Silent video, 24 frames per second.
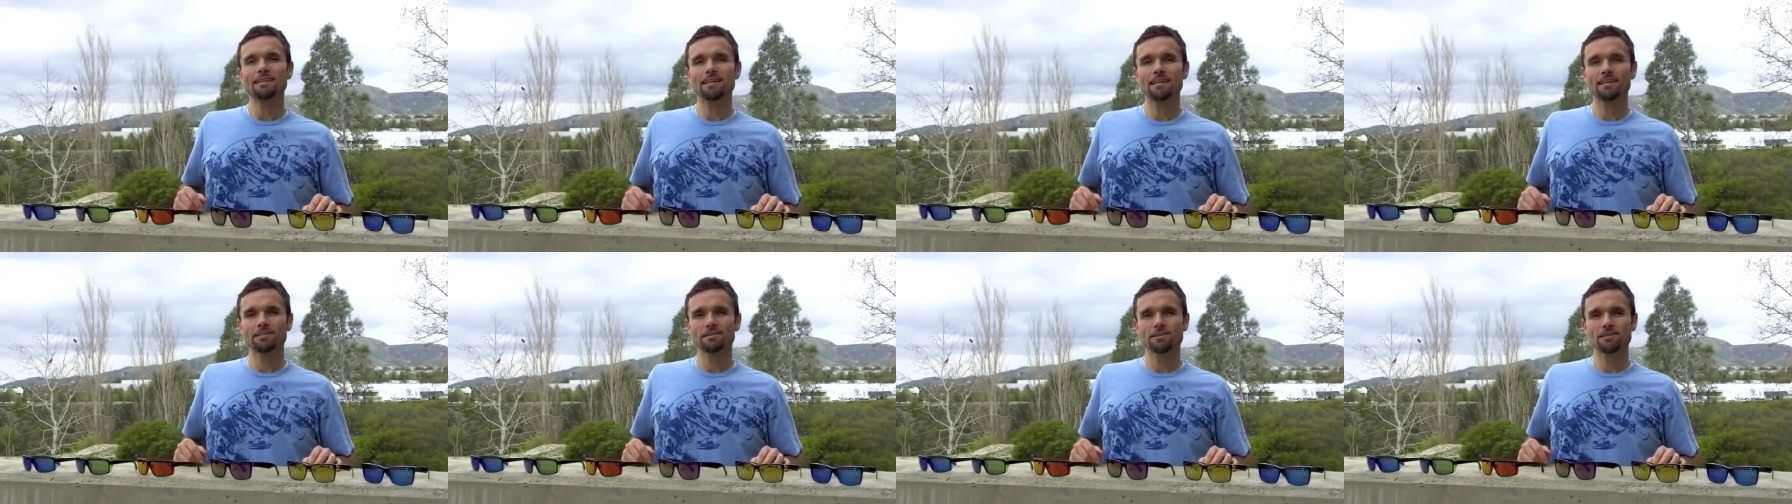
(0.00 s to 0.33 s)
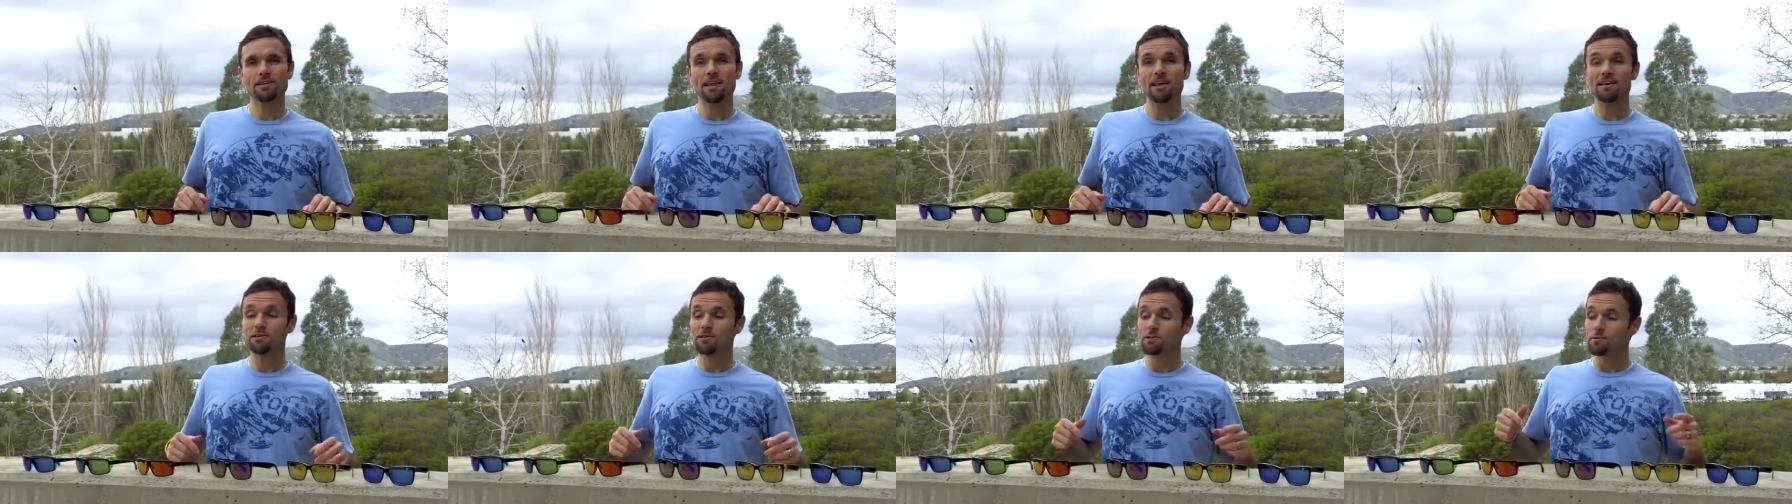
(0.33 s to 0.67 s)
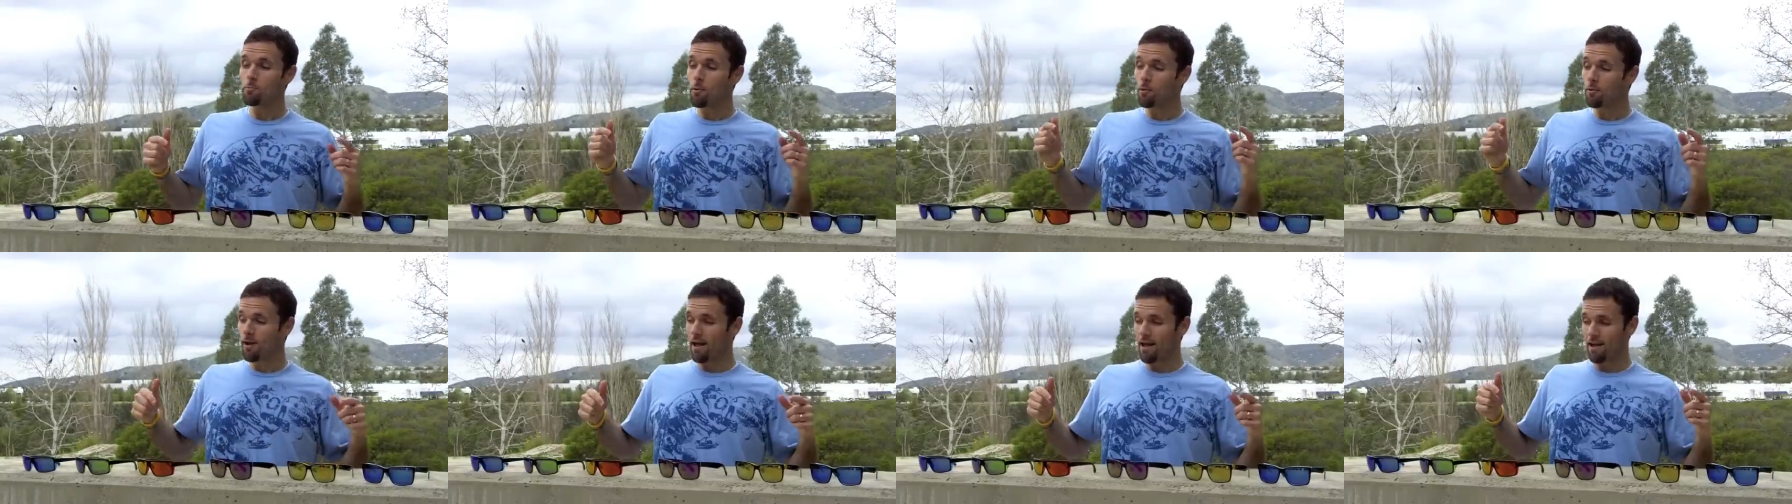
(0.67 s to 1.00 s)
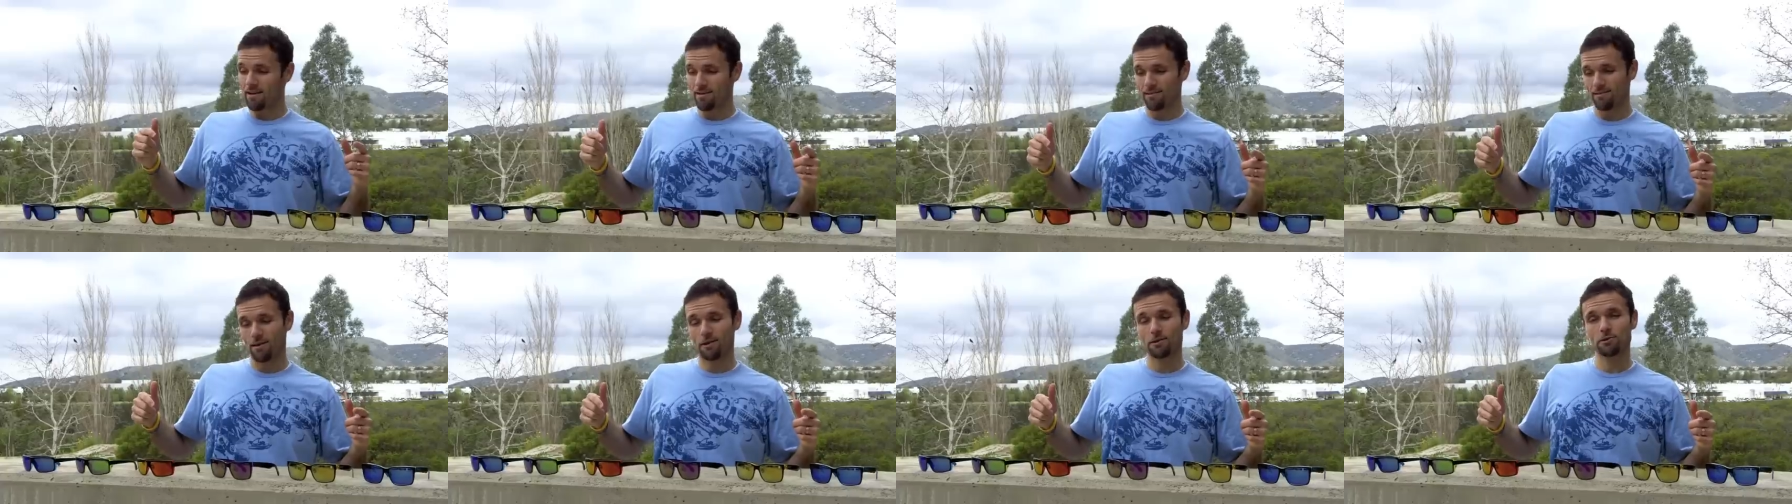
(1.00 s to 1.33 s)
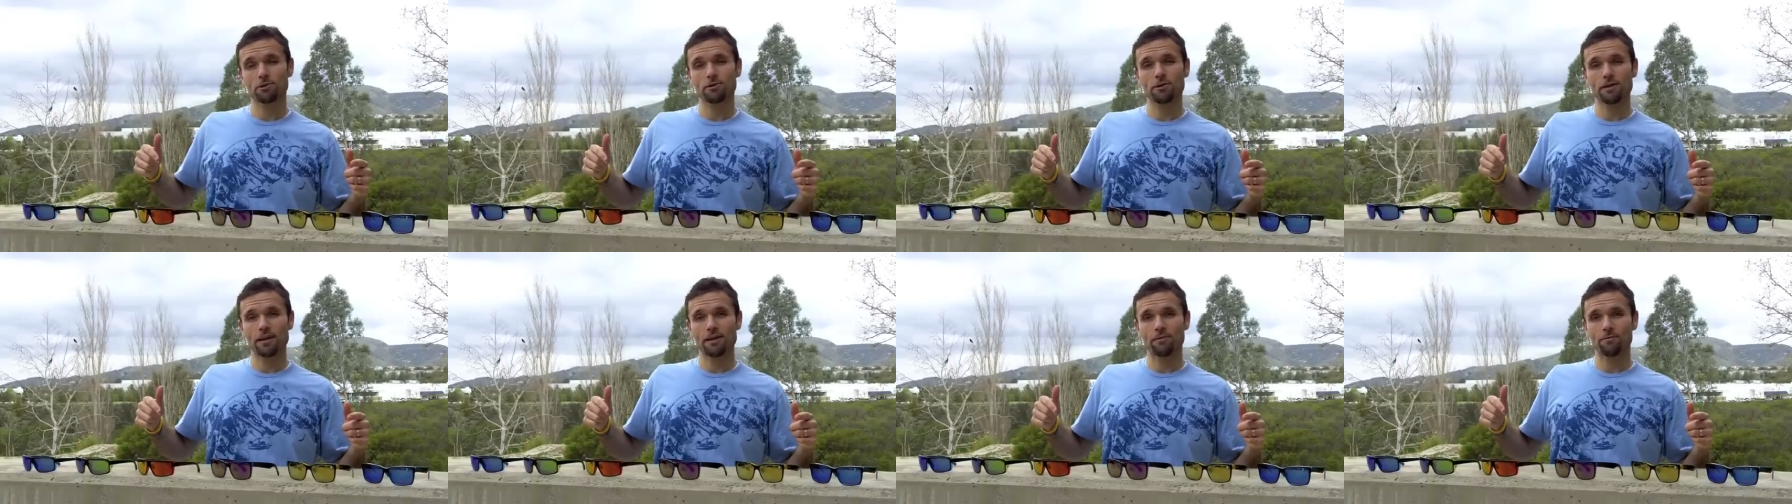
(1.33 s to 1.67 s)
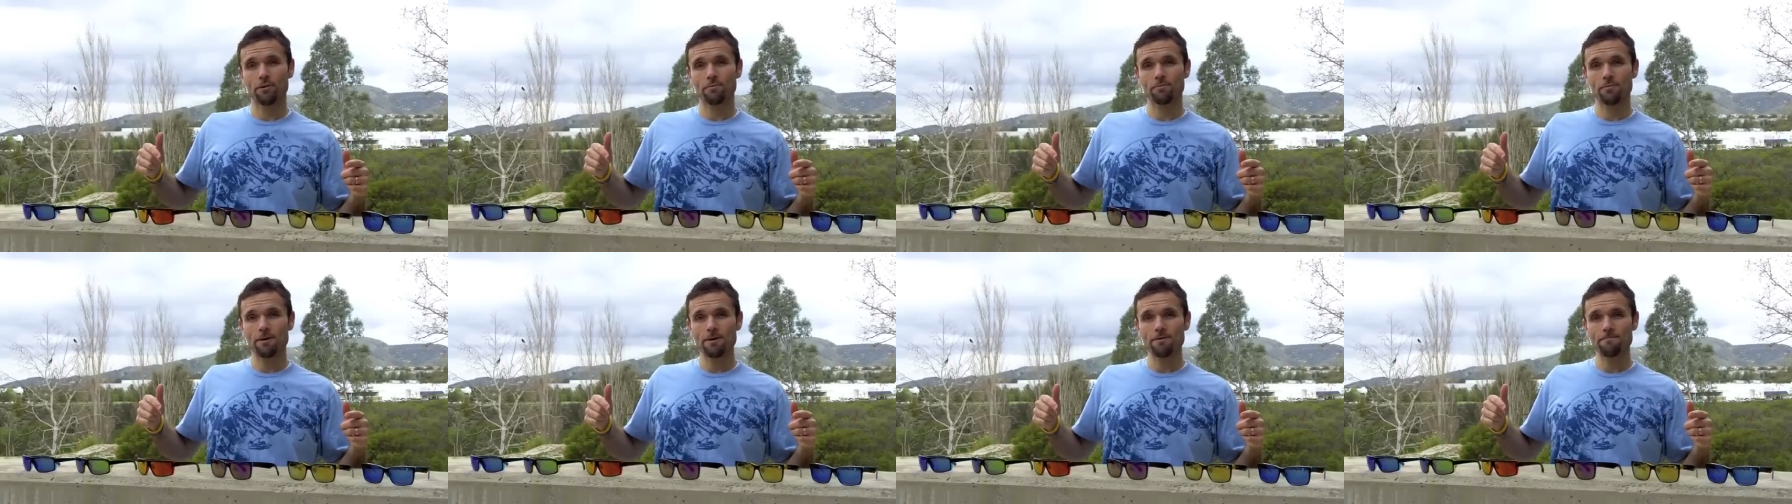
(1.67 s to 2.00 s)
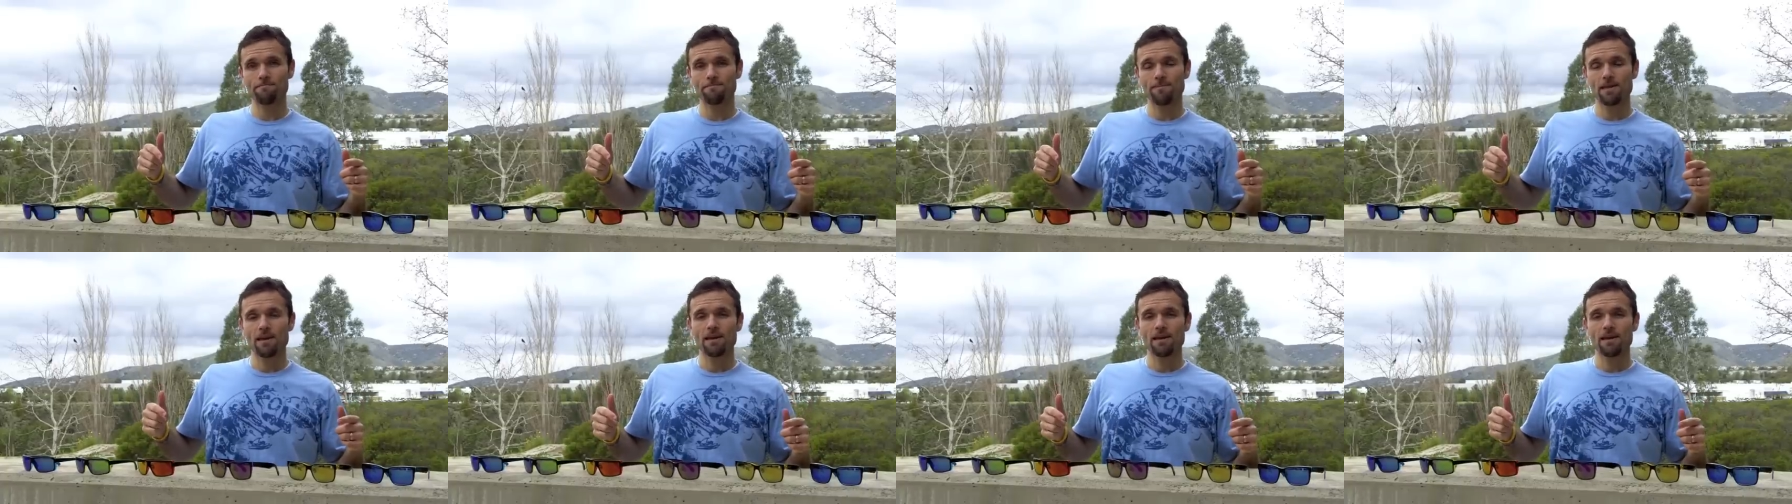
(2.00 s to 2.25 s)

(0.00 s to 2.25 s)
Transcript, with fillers: Edition Smokeout Collection here with me.